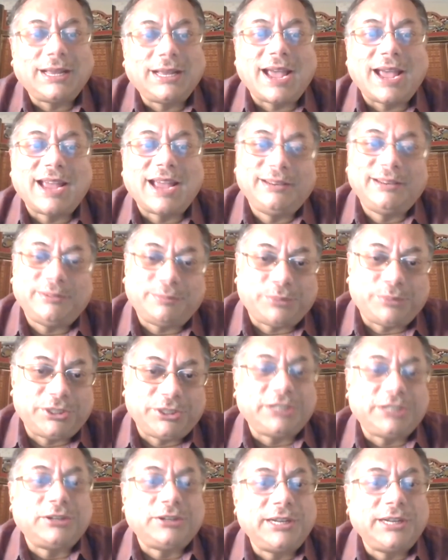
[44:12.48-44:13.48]
and
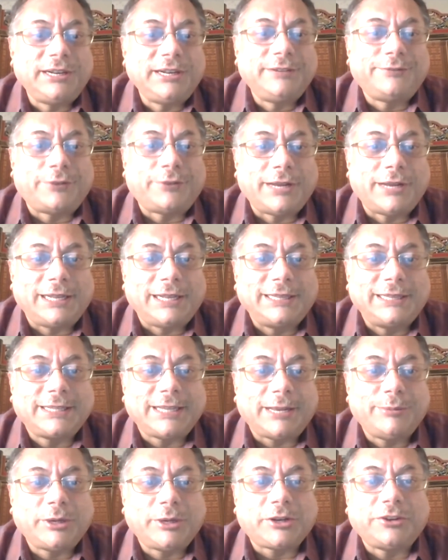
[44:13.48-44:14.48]
particularly for
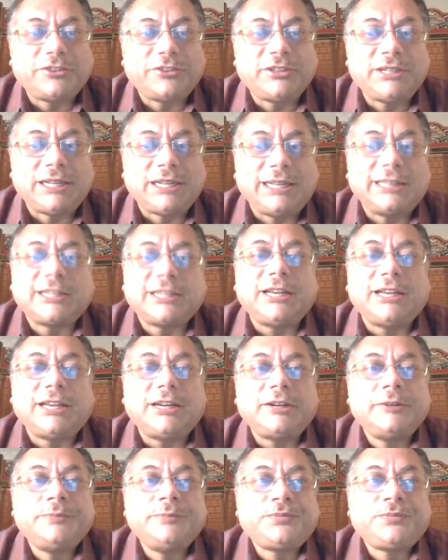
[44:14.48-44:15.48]
healthcare, because in healthcare,
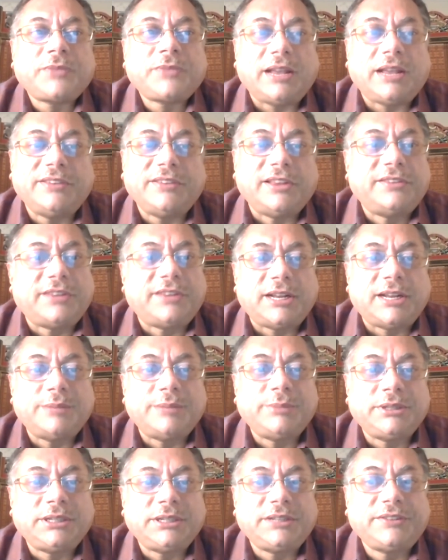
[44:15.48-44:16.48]
as I said, I
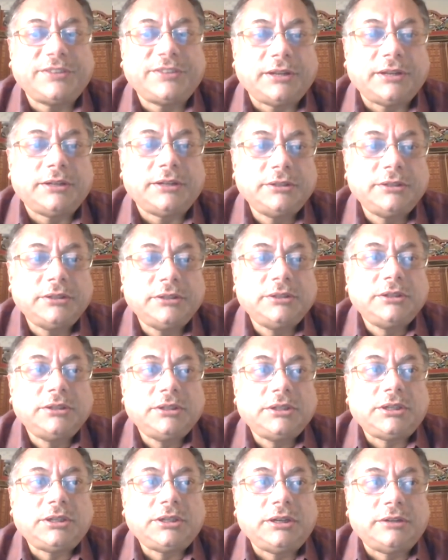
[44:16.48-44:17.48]
mean, it's a
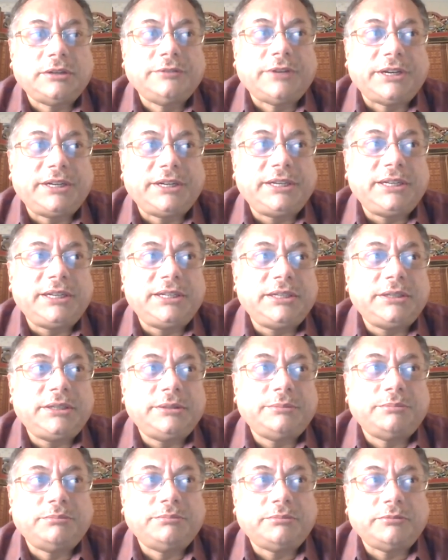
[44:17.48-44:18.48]

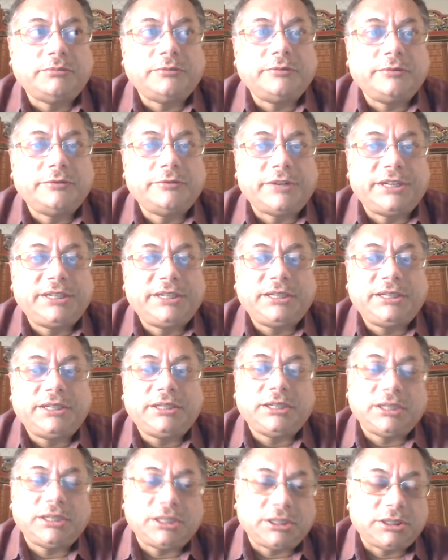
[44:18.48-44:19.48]
very,
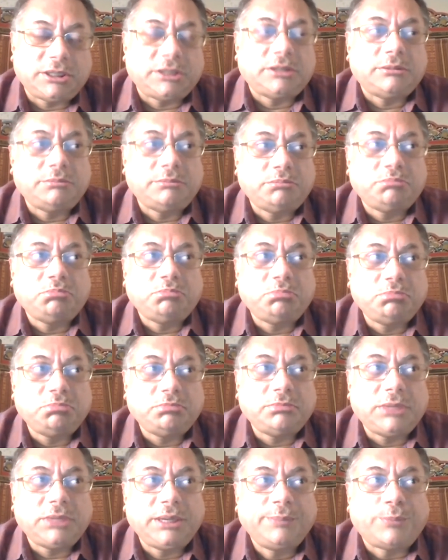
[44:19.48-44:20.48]
very
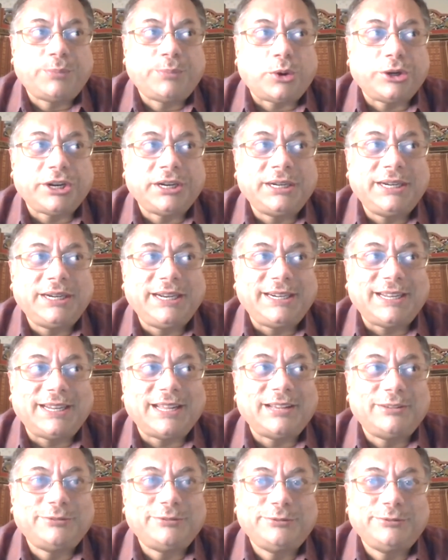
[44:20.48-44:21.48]
important
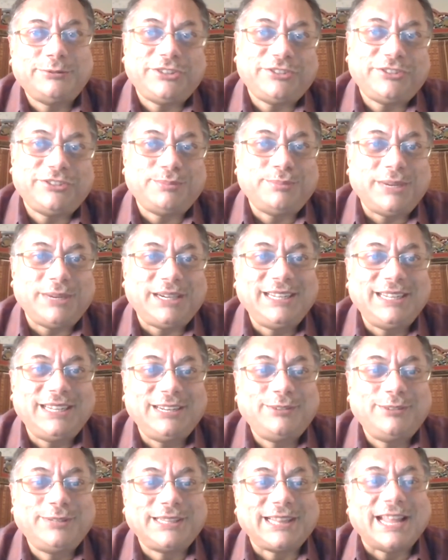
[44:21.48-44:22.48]
data which may deal
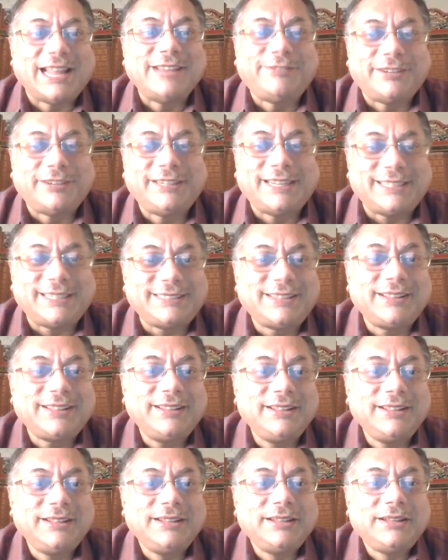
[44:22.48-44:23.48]
with life and death.
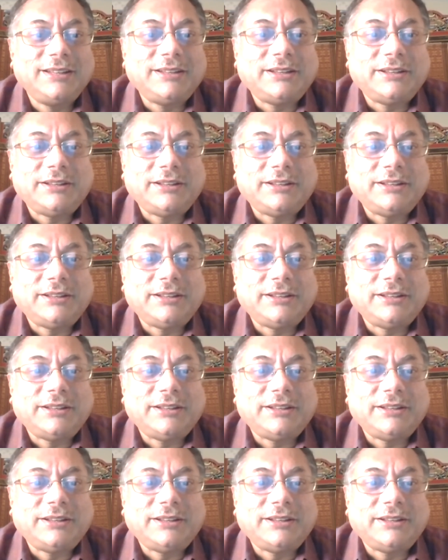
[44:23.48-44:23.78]
Right.